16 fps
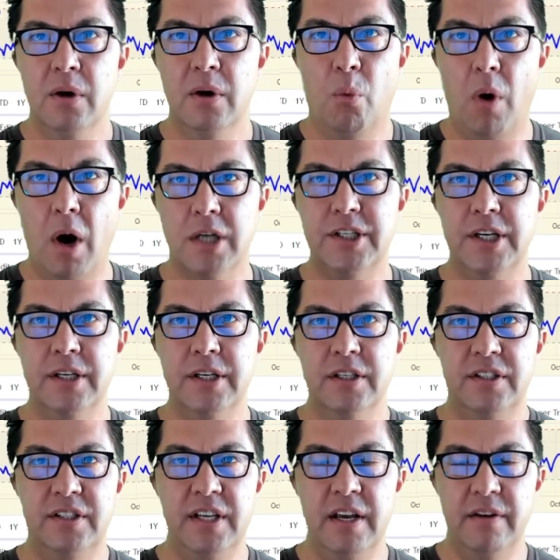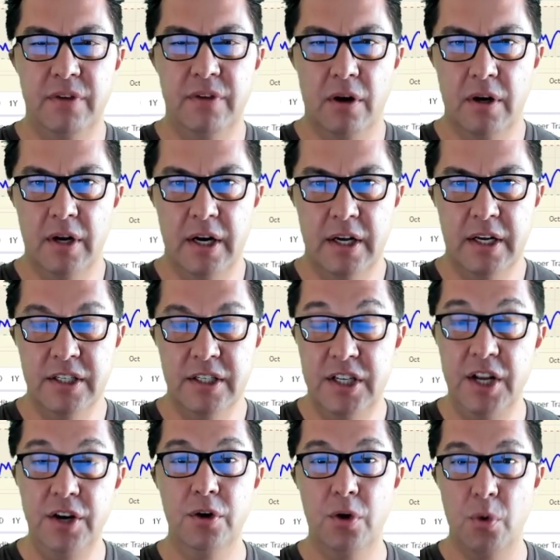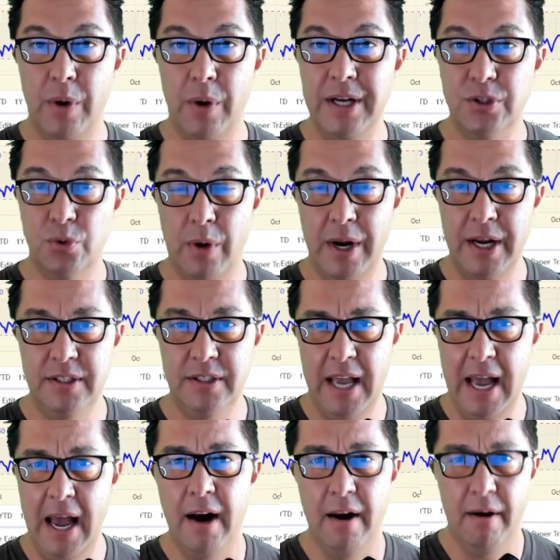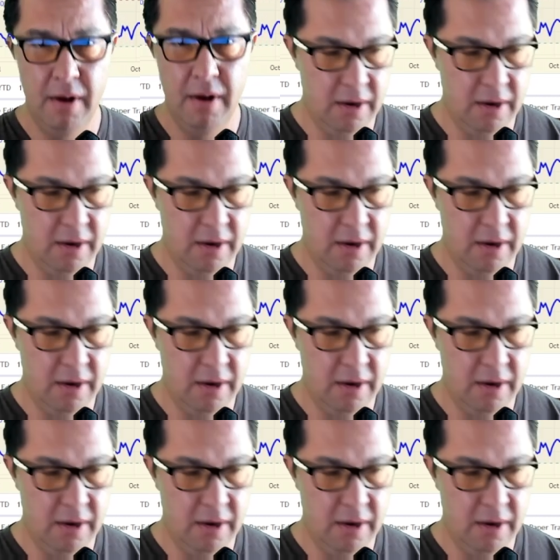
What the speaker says: watching to see if they're going to continue to raise rates at a